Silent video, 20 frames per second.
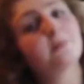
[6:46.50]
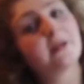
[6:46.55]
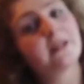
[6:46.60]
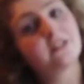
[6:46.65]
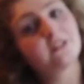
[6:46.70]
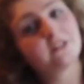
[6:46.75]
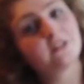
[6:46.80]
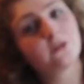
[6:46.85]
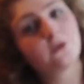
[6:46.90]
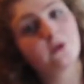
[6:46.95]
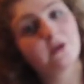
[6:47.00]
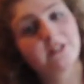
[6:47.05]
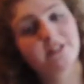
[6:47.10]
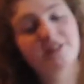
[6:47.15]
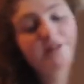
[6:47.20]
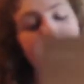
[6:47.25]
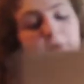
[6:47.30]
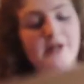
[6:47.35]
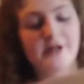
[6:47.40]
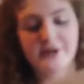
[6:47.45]
a regular cork
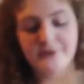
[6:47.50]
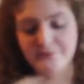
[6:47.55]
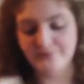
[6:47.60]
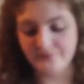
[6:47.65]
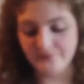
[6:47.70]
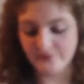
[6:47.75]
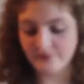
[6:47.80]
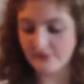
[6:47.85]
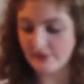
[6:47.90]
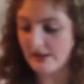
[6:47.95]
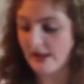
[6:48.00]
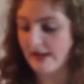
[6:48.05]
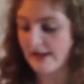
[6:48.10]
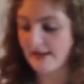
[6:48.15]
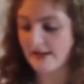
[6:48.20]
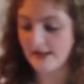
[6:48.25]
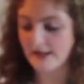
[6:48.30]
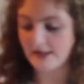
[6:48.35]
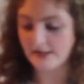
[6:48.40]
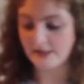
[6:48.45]
square.
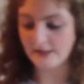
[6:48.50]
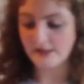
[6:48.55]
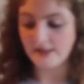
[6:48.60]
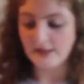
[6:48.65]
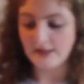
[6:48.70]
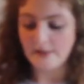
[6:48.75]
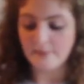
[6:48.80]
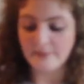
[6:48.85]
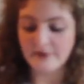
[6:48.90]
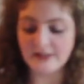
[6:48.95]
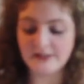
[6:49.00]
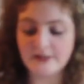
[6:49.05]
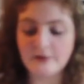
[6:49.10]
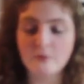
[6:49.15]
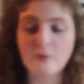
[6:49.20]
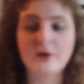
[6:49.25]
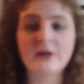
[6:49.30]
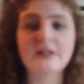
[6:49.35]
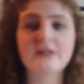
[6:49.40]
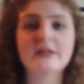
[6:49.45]
And because I
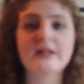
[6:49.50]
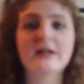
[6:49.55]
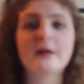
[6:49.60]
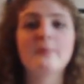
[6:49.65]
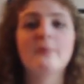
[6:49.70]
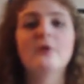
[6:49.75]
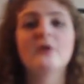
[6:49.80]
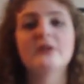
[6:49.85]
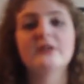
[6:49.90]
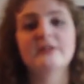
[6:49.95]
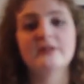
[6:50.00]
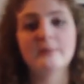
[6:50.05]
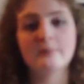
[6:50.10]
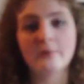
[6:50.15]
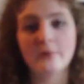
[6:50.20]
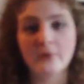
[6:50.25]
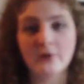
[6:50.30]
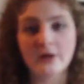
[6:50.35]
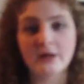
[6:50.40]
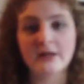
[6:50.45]
wanted like a bulletin
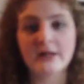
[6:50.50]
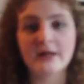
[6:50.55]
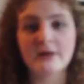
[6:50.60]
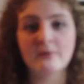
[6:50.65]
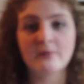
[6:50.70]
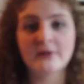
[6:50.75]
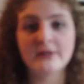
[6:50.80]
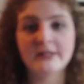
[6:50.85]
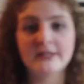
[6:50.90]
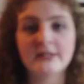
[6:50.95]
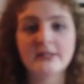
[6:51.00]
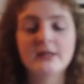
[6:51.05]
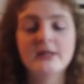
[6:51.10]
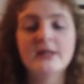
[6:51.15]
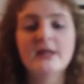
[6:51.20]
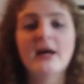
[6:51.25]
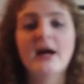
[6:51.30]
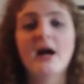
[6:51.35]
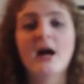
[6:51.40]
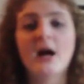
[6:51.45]
board, I wanted
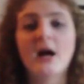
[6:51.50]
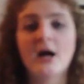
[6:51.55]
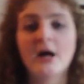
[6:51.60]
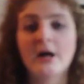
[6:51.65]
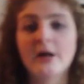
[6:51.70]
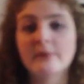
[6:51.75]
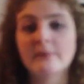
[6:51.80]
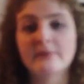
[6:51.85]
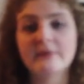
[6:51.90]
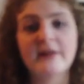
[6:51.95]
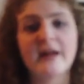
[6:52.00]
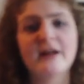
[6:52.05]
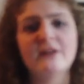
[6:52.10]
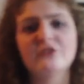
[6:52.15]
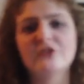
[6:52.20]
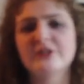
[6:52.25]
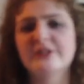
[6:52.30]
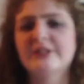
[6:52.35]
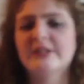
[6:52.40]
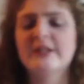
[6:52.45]
um, that
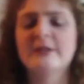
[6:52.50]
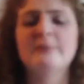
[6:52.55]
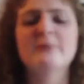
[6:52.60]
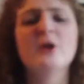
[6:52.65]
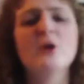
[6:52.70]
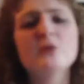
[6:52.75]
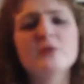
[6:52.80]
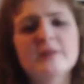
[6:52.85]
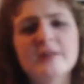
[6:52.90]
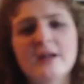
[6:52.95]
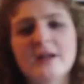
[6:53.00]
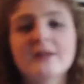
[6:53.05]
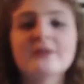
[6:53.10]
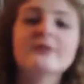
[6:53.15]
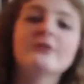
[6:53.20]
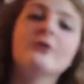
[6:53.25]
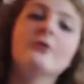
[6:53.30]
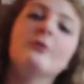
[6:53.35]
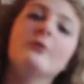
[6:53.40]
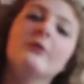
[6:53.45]
just to keep notes on,
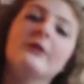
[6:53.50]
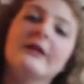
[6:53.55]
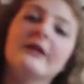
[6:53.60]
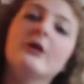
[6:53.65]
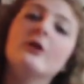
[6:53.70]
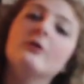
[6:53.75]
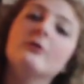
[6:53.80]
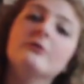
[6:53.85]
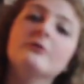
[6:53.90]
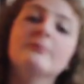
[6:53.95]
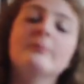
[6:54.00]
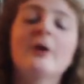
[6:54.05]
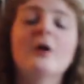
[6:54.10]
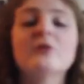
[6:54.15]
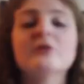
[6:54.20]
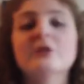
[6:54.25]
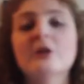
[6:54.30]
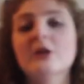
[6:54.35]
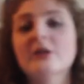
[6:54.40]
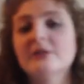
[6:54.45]
little like
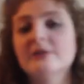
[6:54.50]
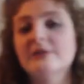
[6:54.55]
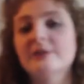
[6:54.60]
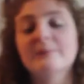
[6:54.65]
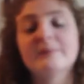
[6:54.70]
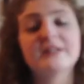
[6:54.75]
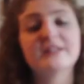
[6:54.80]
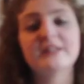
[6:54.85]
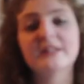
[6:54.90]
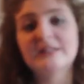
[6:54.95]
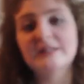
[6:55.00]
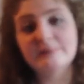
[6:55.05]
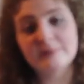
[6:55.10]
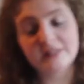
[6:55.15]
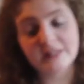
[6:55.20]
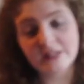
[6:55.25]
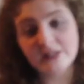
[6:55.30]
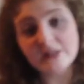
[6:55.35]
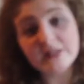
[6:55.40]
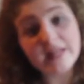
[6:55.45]
postcard and somebody sends me
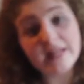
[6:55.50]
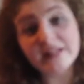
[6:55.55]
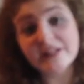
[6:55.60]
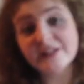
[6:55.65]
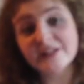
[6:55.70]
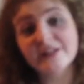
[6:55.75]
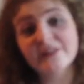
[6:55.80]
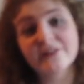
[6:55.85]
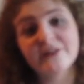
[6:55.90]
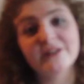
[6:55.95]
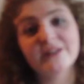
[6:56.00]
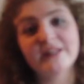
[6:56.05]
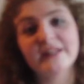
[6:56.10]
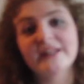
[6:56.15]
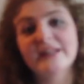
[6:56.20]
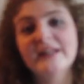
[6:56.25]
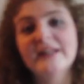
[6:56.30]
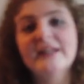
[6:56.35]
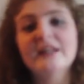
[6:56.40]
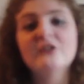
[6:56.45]
like a letter or
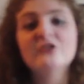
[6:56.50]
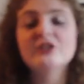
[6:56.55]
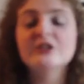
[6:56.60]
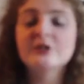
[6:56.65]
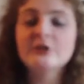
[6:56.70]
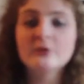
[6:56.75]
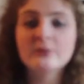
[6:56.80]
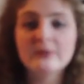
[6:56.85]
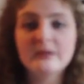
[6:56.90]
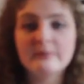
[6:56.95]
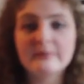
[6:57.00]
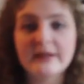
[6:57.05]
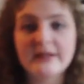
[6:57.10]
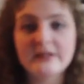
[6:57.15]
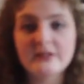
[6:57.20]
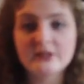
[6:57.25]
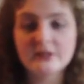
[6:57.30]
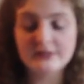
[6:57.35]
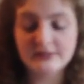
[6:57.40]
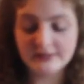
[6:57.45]
like just little
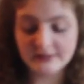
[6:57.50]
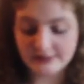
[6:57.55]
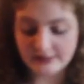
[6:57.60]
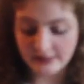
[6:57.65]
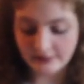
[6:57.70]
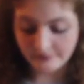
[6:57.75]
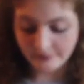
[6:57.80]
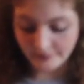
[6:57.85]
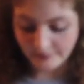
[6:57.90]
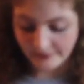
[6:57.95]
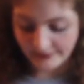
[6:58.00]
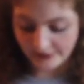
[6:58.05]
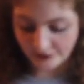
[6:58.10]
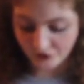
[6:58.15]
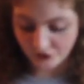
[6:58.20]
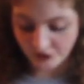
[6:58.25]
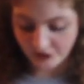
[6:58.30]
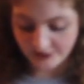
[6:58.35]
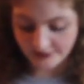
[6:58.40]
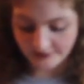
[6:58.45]
reminders and stuff or
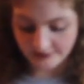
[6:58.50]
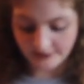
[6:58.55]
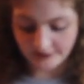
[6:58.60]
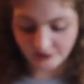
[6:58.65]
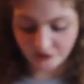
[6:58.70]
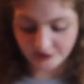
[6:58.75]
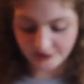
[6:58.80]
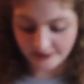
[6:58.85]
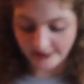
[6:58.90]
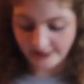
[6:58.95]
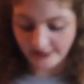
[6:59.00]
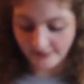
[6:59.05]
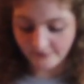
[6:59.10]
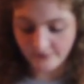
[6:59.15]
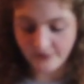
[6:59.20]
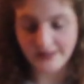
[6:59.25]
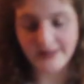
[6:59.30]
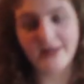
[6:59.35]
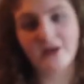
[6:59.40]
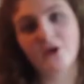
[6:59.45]
pictures and I just I have
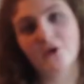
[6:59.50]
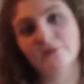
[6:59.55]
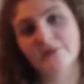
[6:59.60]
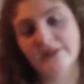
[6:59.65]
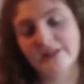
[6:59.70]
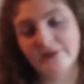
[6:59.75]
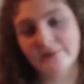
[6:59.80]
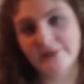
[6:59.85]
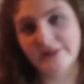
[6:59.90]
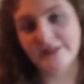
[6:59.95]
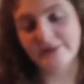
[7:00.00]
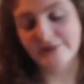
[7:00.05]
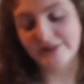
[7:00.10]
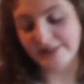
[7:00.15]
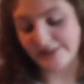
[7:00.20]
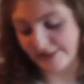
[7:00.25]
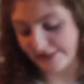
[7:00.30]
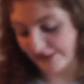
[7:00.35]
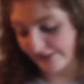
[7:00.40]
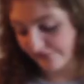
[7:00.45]
one at home that I really
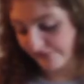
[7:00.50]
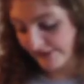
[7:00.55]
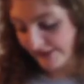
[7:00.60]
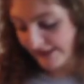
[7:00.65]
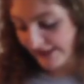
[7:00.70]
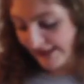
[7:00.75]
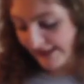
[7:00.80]
really love